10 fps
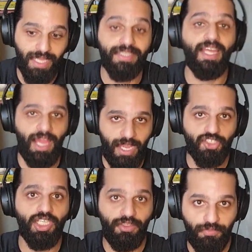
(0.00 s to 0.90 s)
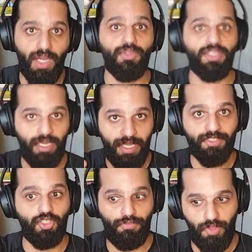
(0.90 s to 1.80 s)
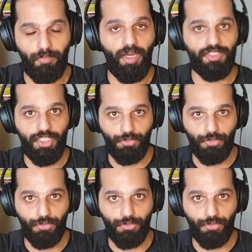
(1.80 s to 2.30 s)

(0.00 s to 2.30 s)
and they actually found the rest of the body,